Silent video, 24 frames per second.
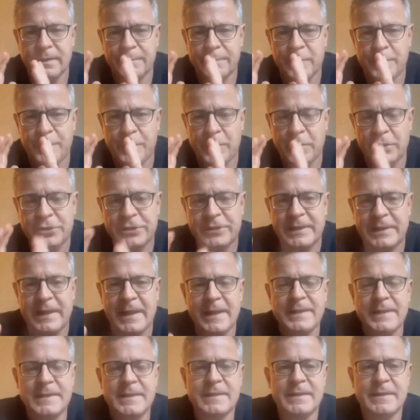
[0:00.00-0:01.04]

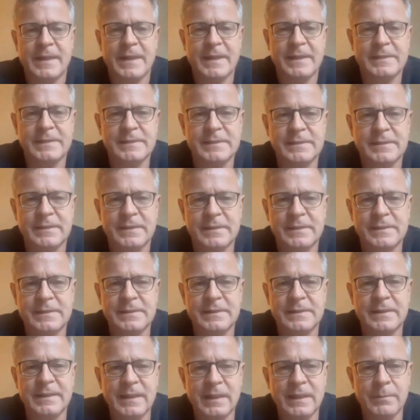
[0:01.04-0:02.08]
proportionality test is
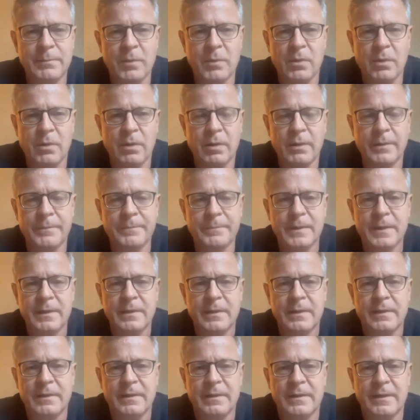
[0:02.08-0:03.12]
little more
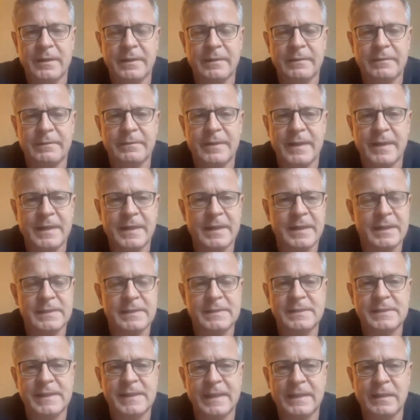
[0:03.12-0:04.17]
than a
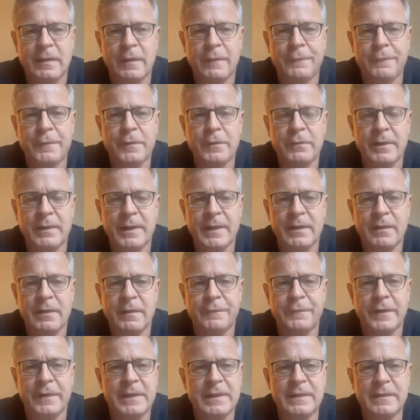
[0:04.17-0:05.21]
set
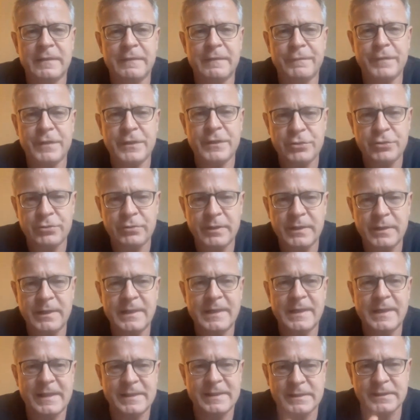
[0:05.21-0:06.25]
of individually
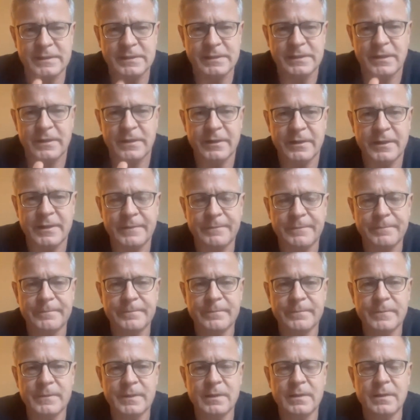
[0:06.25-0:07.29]
necessary
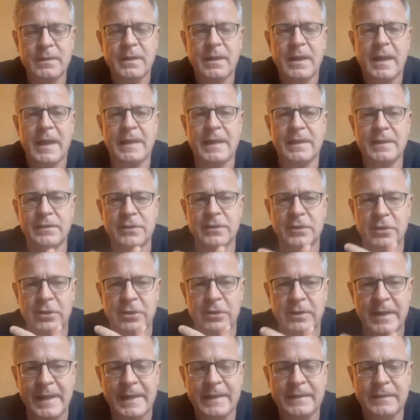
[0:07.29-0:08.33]
and
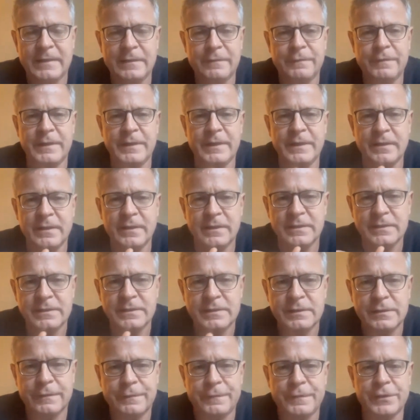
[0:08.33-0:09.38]
collectively
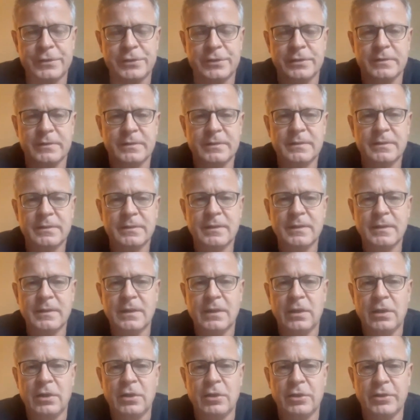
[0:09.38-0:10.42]
sufficient
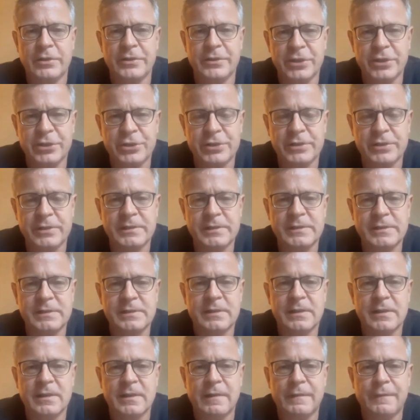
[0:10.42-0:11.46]

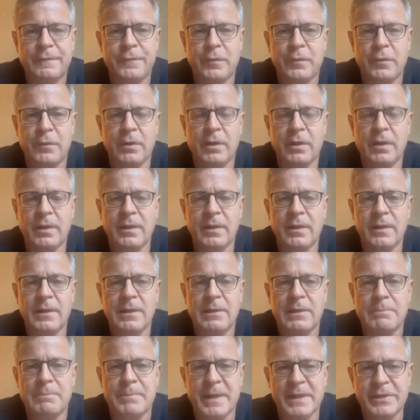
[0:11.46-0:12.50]
conditions for
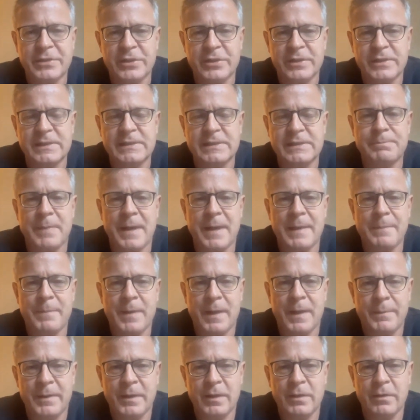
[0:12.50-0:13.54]
measures by
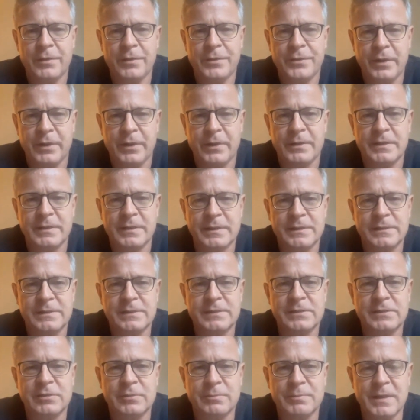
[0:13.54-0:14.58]
public
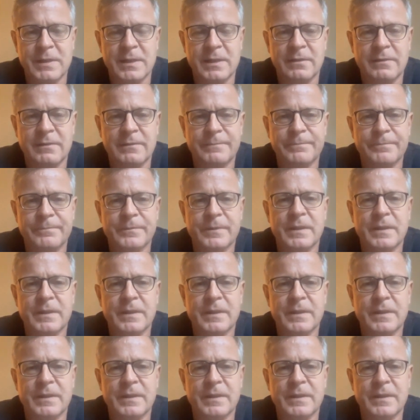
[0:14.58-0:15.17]
authorities to be